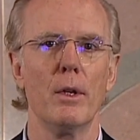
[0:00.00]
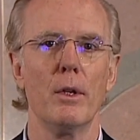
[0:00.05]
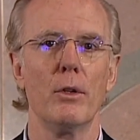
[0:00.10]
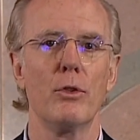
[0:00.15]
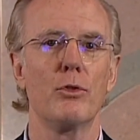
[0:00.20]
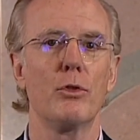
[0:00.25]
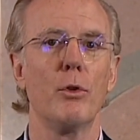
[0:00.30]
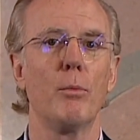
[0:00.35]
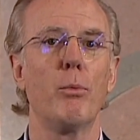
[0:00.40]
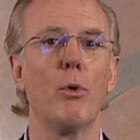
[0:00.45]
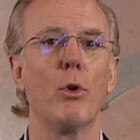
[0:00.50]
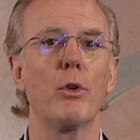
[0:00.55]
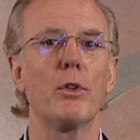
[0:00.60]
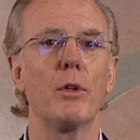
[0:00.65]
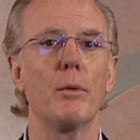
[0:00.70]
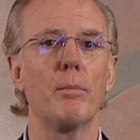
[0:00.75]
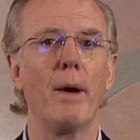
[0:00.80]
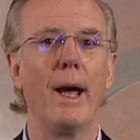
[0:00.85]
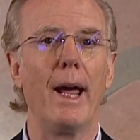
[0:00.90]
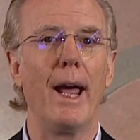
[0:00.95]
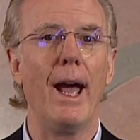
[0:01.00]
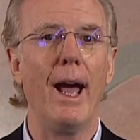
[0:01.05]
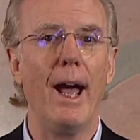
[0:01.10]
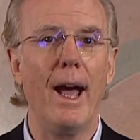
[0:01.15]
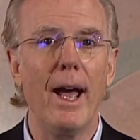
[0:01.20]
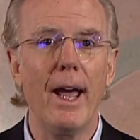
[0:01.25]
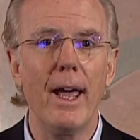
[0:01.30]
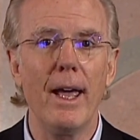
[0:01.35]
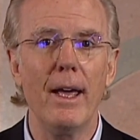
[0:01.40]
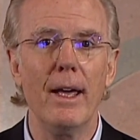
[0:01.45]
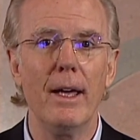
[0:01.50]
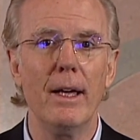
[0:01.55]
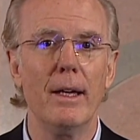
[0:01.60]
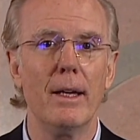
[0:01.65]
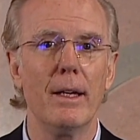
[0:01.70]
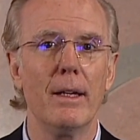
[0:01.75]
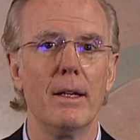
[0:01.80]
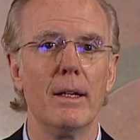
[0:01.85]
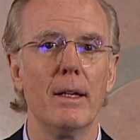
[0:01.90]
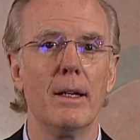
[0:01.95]
supported by high
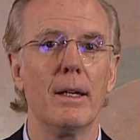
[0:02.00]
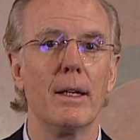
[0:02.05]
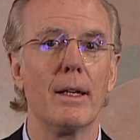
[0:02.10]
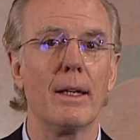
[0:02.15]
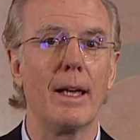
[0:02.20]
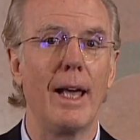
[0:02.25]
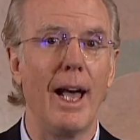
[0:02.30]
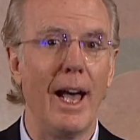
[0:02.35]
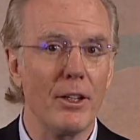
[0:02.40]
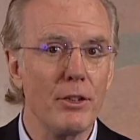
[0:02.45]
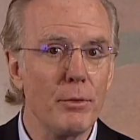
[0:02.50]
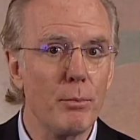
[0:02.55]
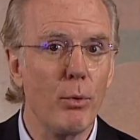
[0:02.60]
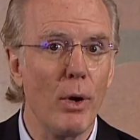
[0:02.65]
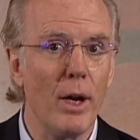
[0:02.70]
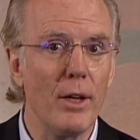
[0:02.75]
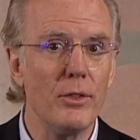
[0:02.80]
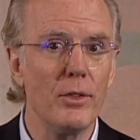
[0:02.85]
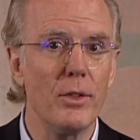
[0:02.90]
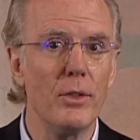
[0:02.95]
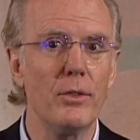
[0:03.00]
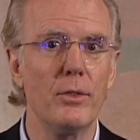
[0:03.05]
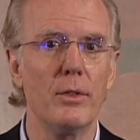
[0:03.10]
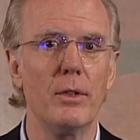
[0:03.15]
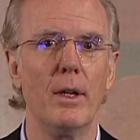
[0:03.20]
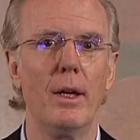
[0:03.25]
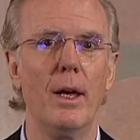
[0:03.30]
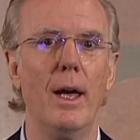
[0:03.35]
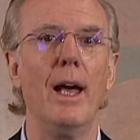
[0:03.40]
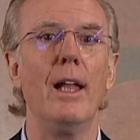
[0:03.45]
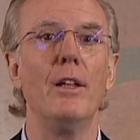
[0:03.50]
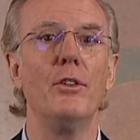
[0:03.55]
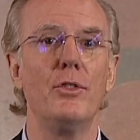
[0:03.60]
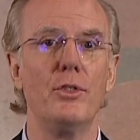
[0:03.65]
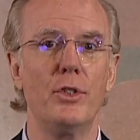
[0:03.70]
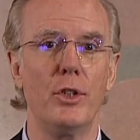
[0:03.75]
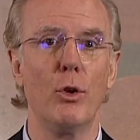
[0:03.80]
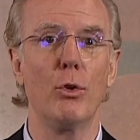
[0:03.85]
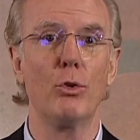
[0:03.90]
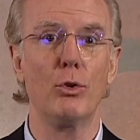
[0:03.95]
gas prices and
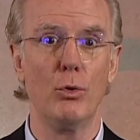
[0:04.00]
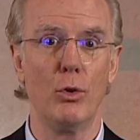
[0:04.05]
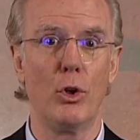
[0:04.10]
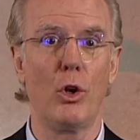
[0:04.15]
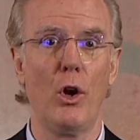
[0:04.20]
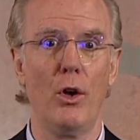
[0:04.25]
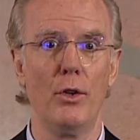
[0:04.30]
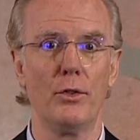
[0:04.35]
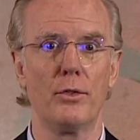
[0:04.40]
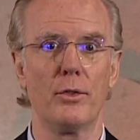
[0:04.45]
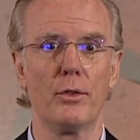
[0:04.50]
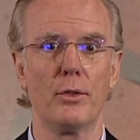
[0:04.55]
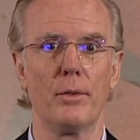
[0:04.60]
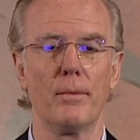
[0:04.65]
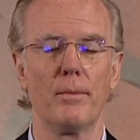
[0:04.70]
CO2 costs.